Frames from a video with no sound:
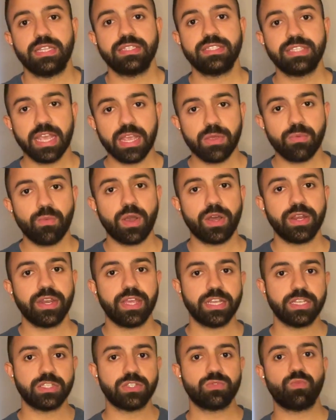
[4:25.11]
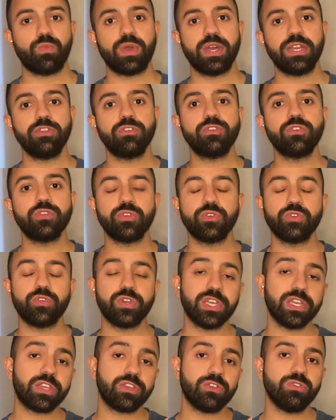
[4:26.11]
Day 1 is when your
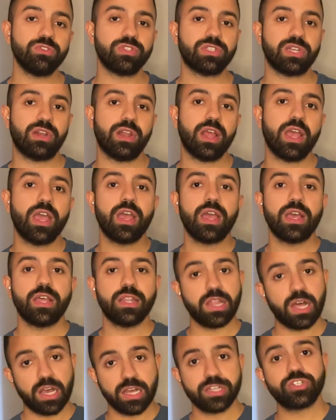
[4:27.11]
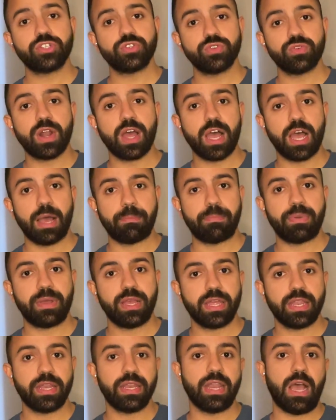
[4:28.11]
unique user launch your app.
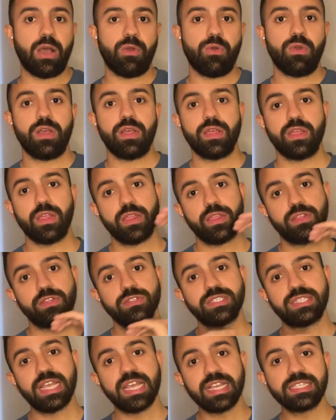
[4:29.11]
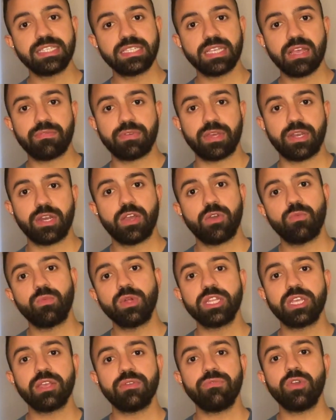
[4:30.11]
Now, day 7
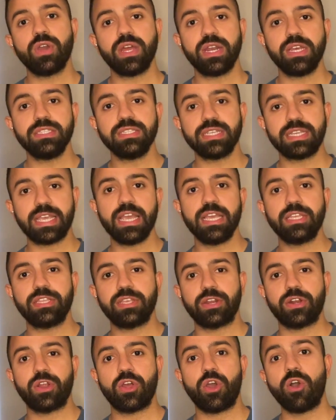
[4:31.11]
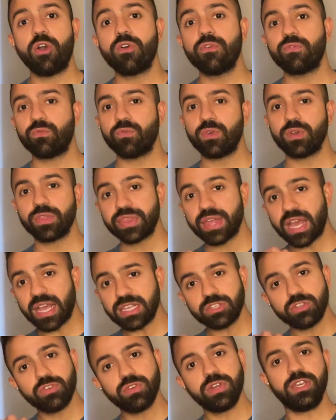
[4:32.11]
will give you an indicator of
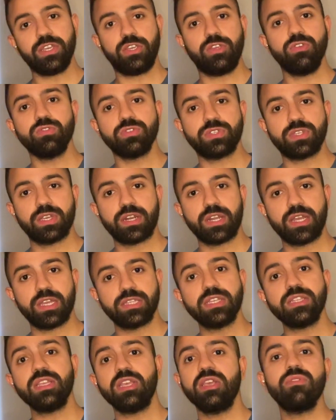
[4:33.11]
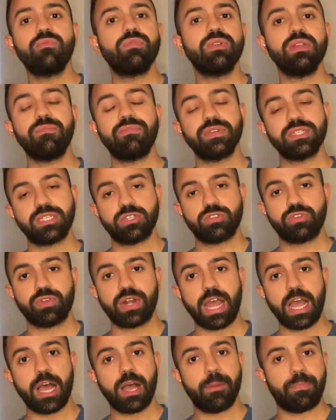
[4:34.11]
that unique user, did he revisit
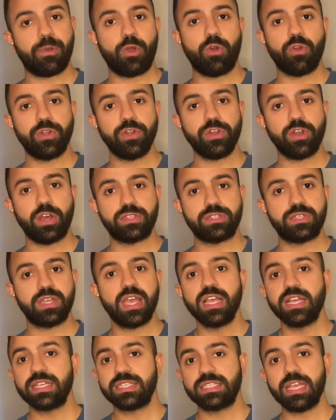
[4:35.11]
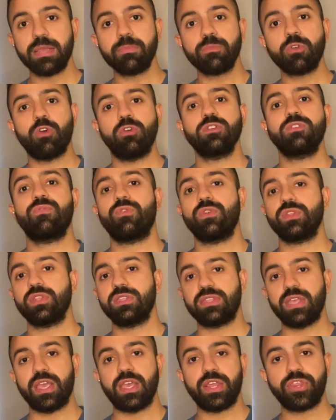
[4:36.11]
your app or not? Same goes for the
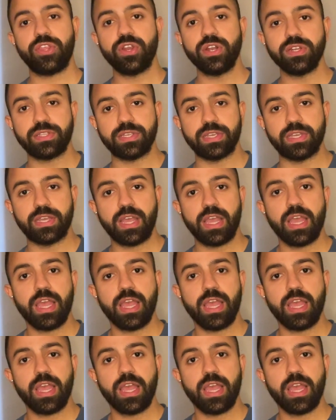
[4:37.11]
day 30.